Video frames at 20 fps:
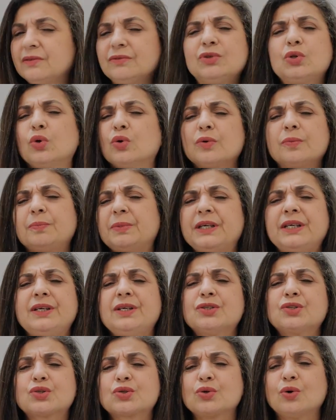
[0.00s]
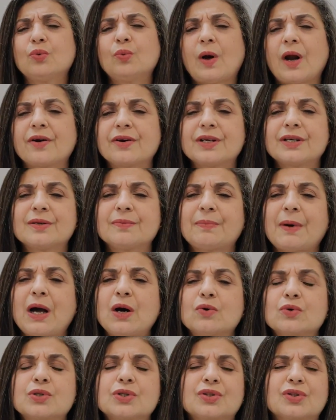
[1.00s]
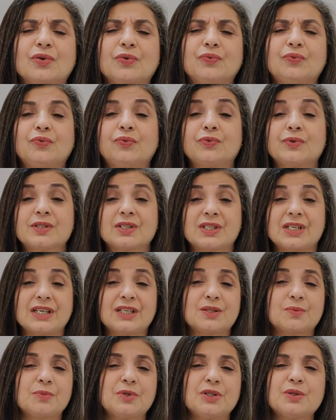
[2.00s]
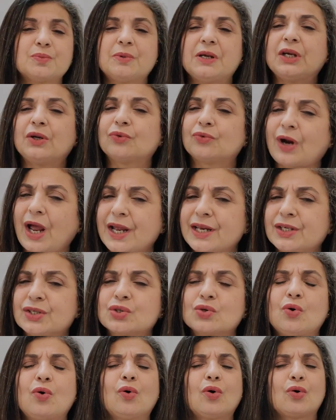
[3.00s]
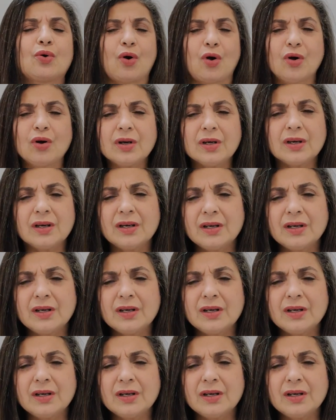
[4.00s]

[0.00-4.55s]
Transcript: Don't be so worried about the statement being right or wrong